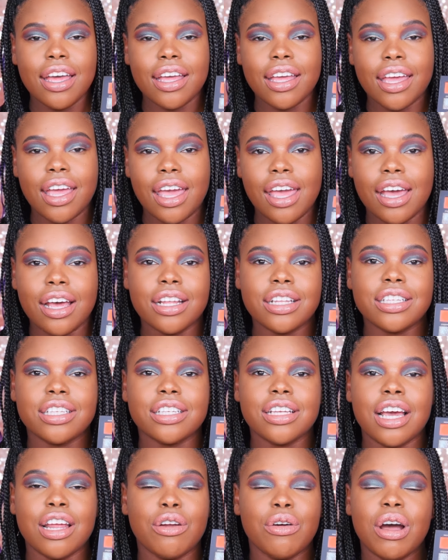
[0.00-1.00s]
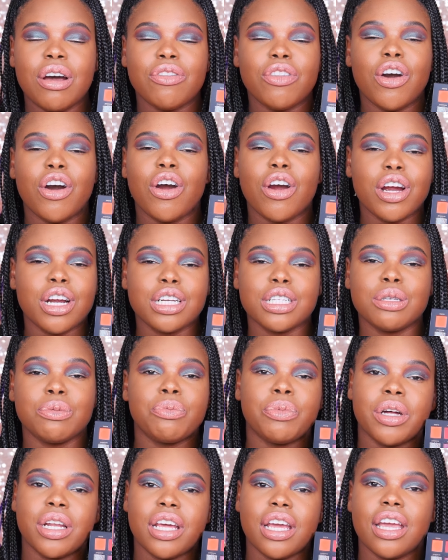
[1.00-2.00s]
can't I don't have the heart to
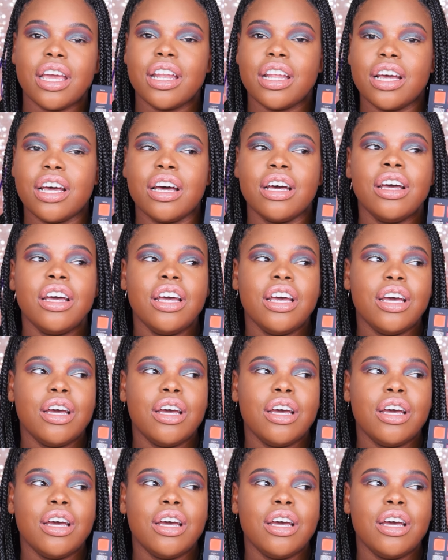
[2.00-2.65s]
put it in a